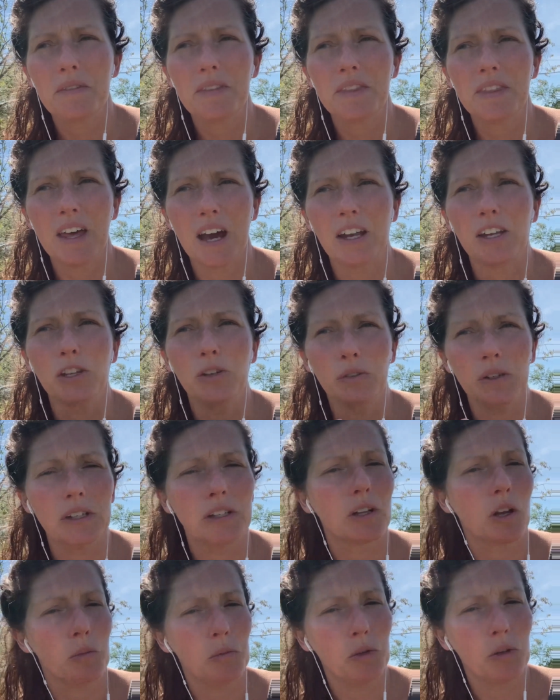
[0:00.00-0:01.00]
that you need to
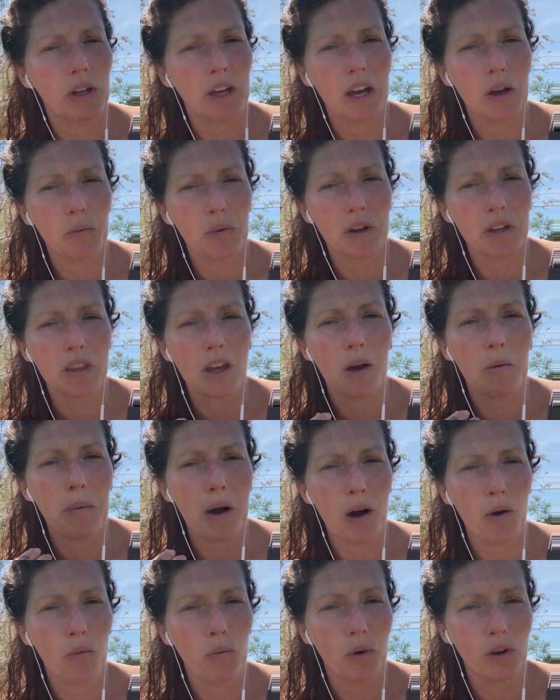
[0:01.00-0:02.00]
communicate with
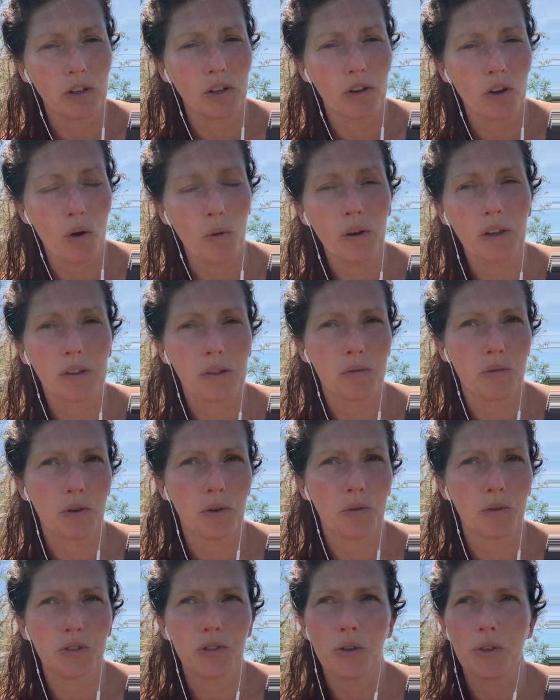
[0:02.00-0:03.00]
about what you're going
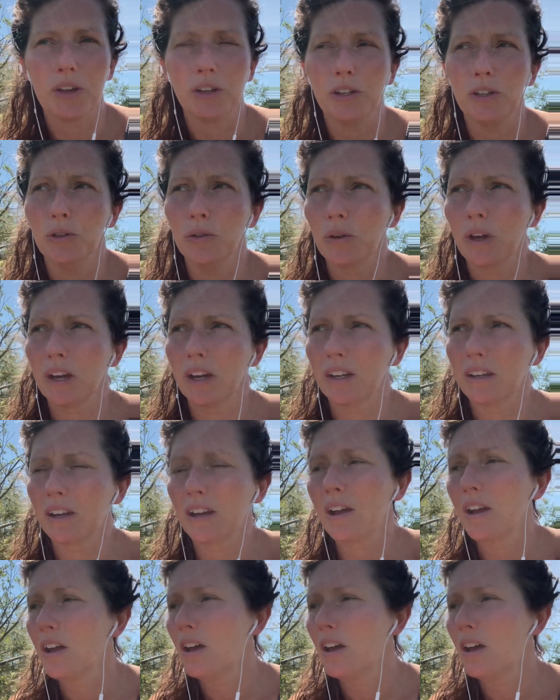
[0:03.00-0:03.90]
through, so that you can